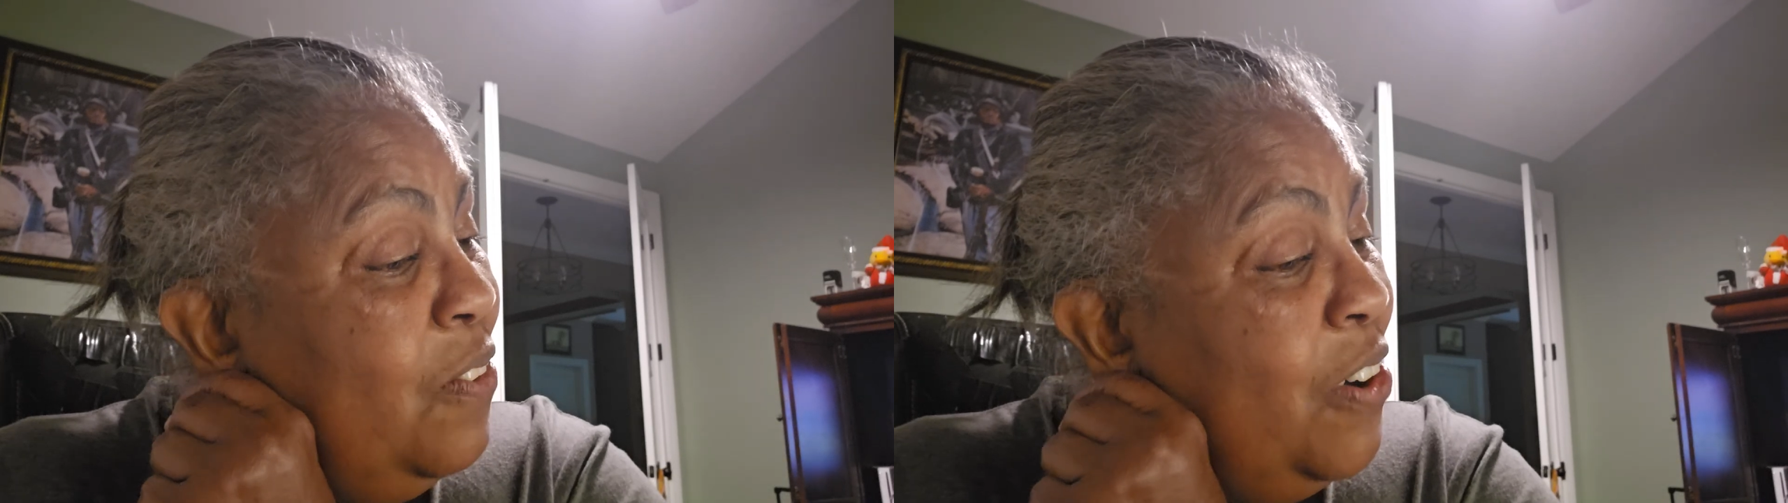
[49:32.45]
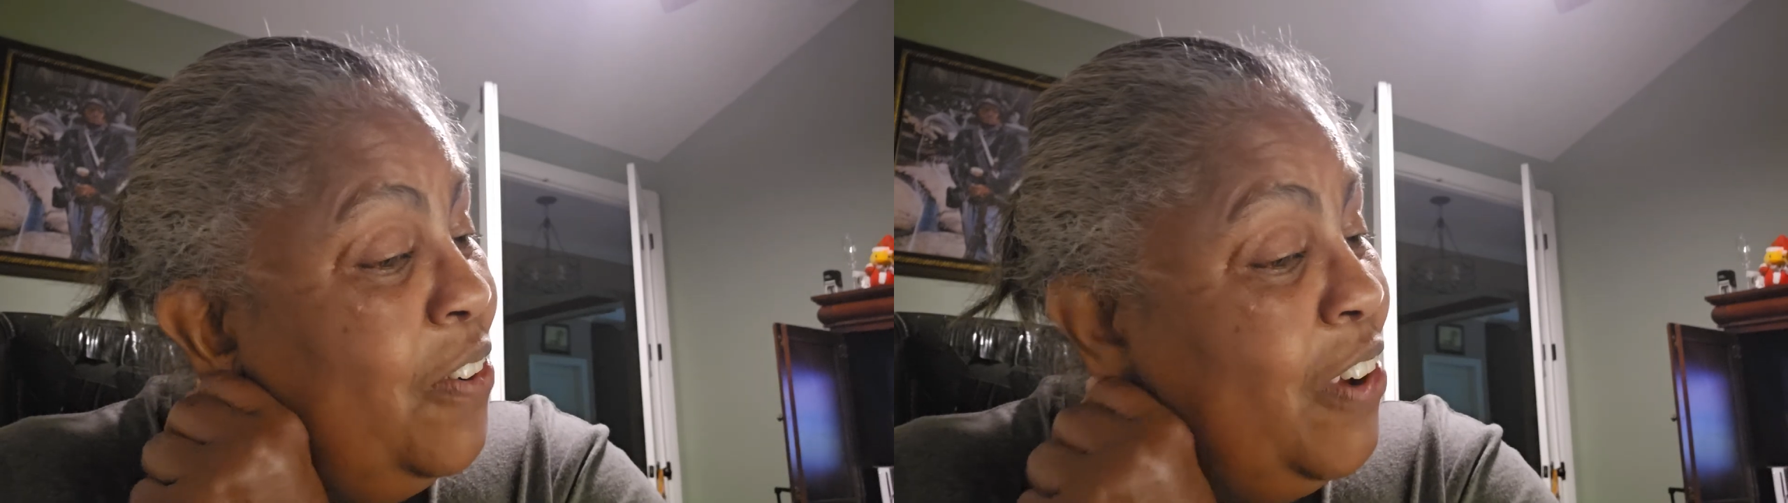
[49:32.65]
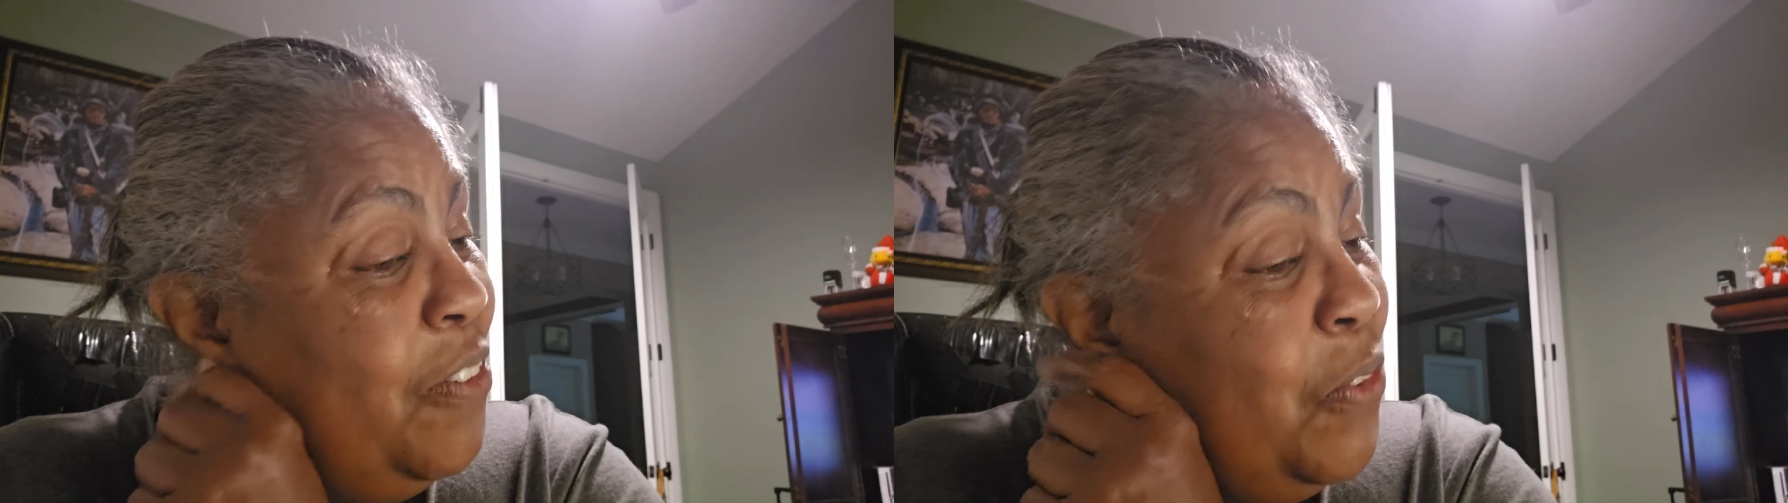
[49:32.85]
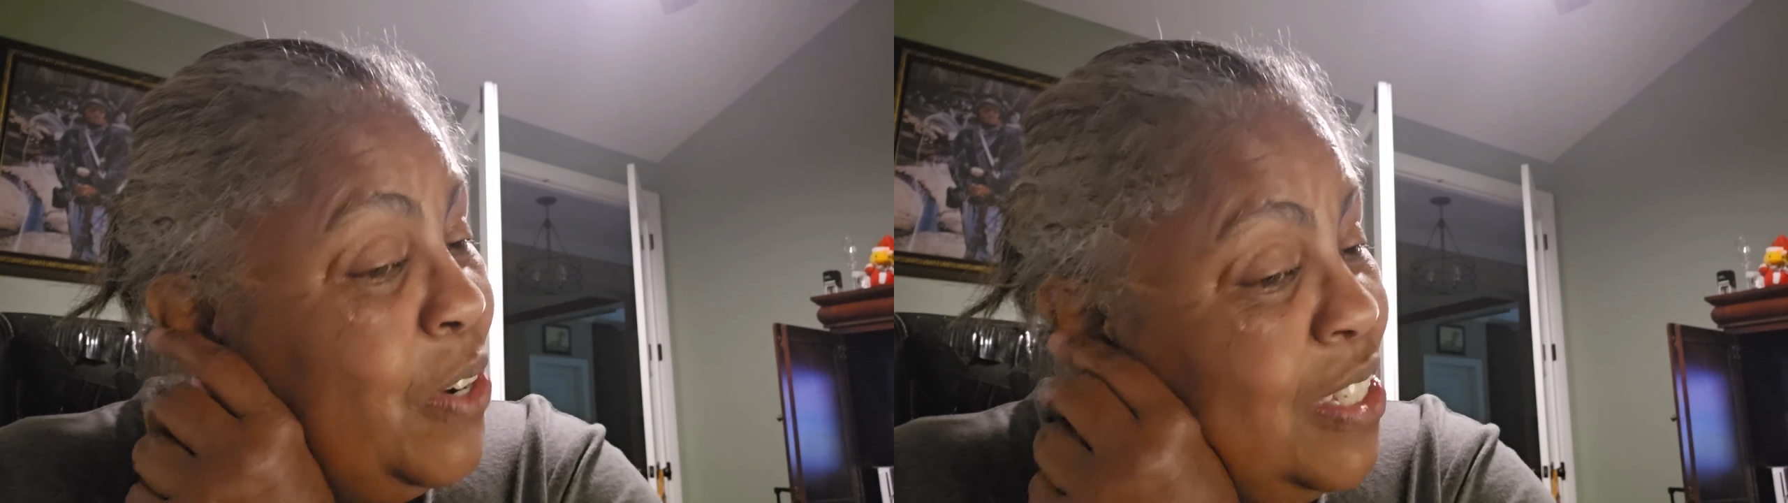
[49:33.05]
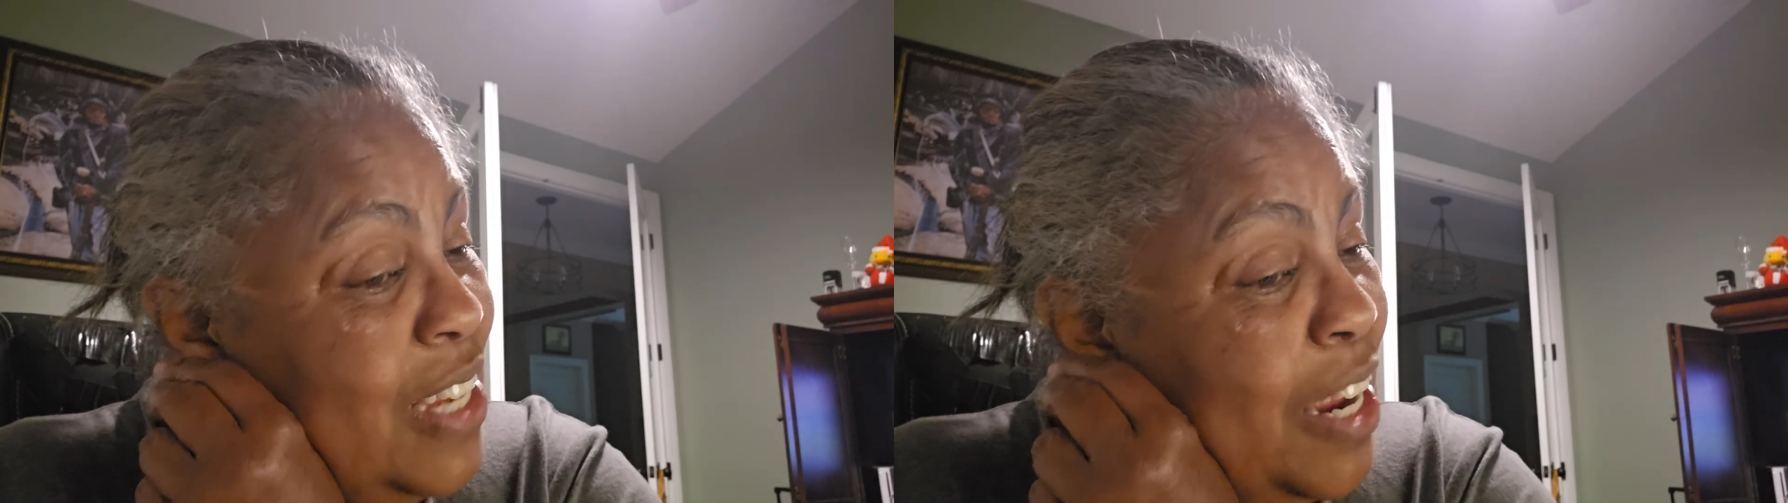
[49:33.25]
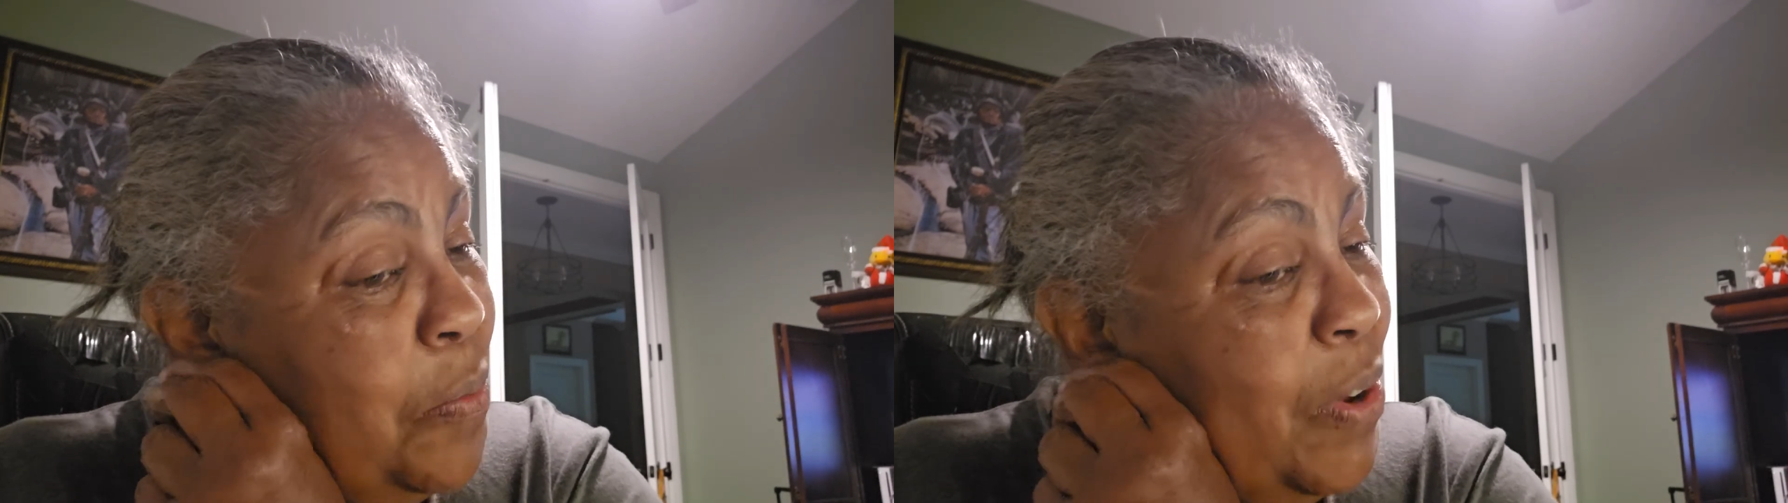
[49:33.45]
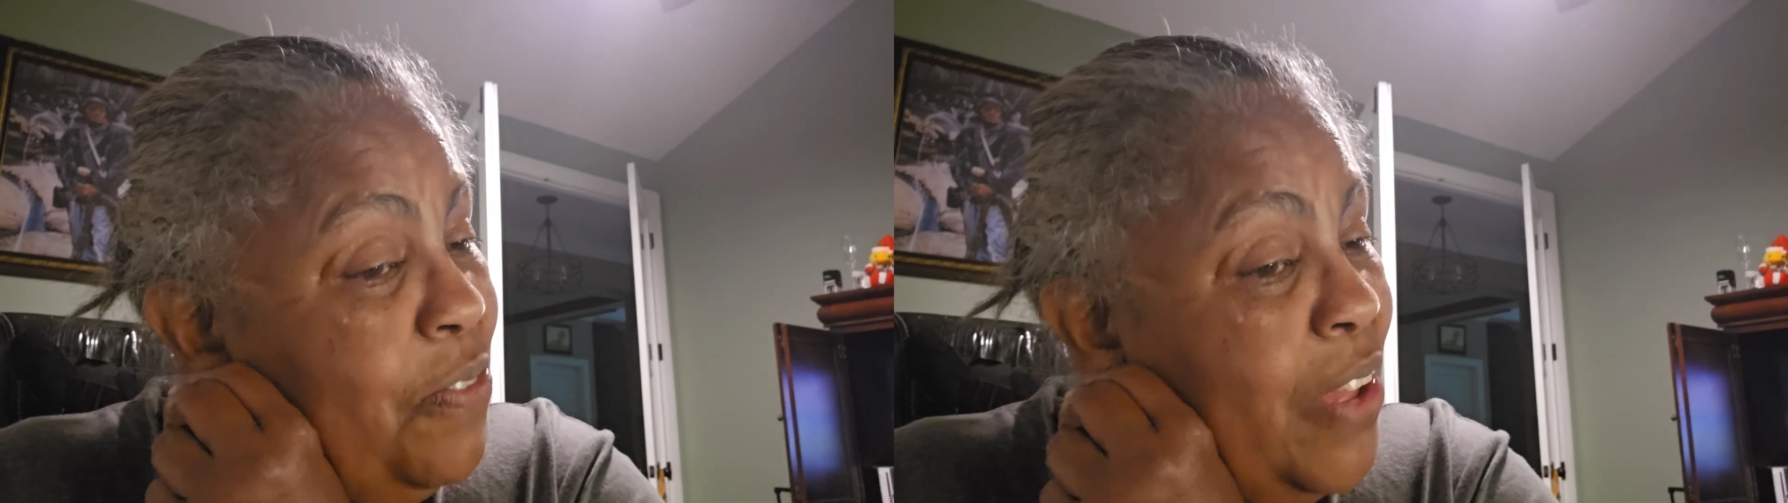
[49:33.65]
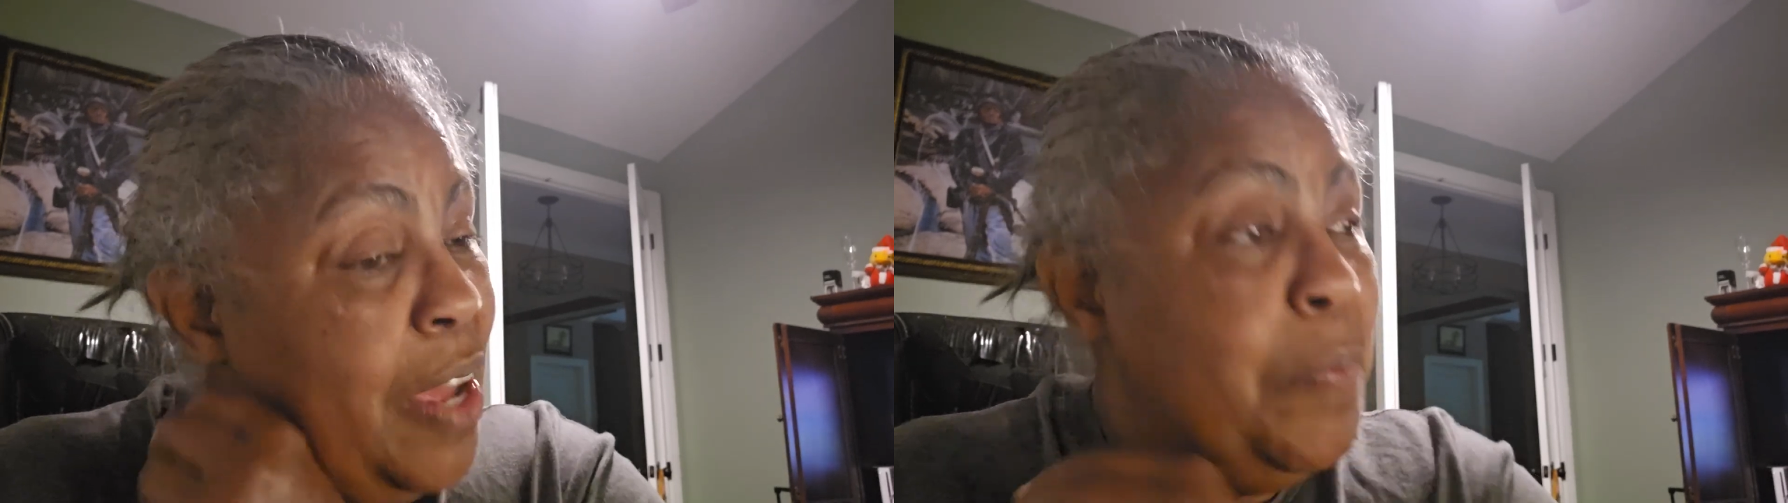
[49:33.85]
or of one side of
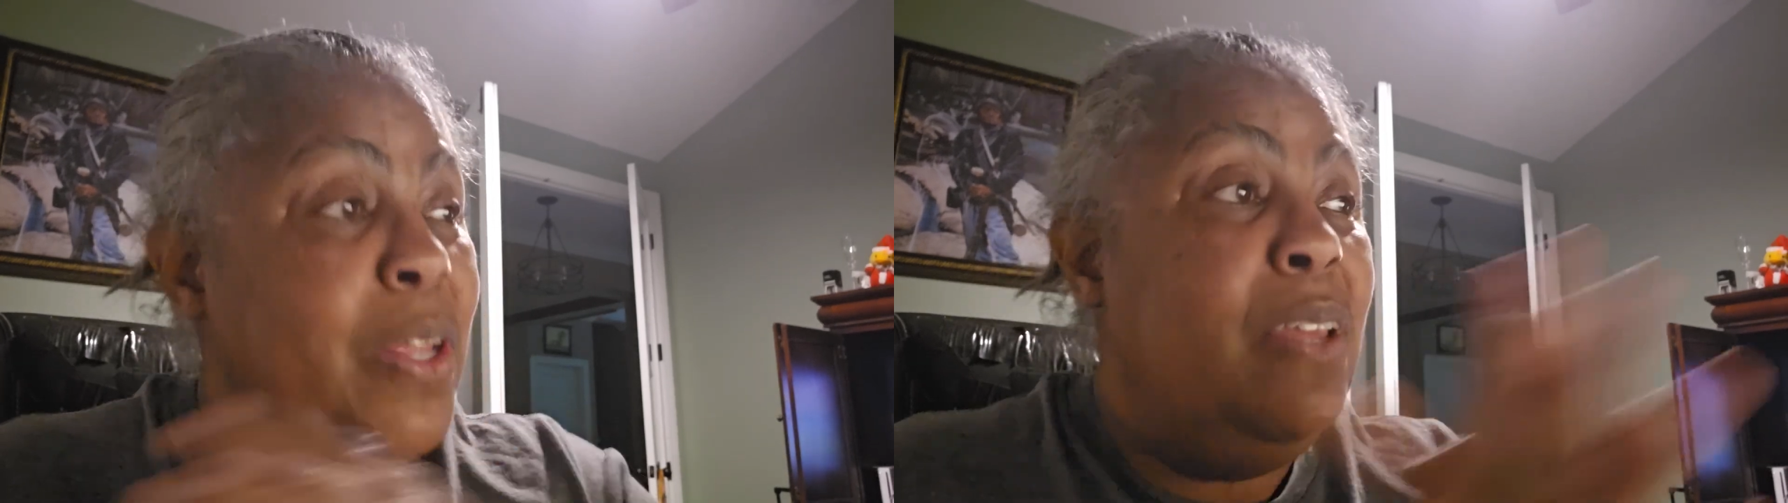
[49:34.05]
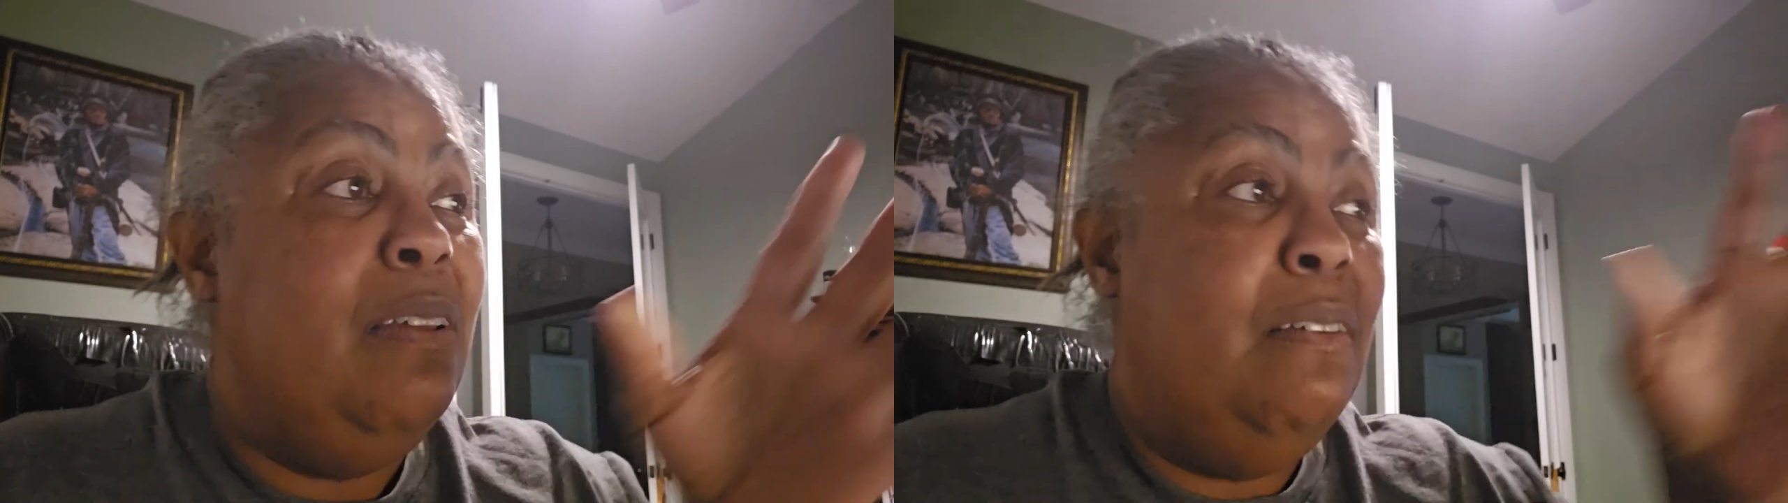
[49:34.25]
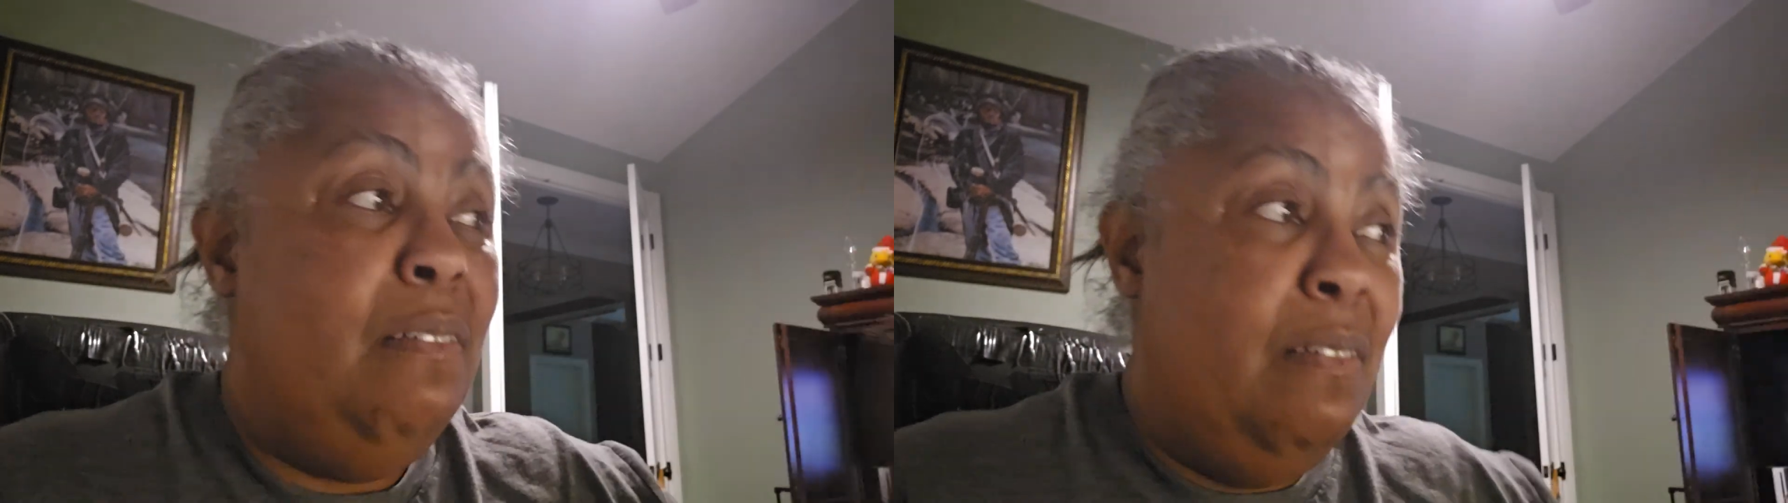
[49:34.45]
my family.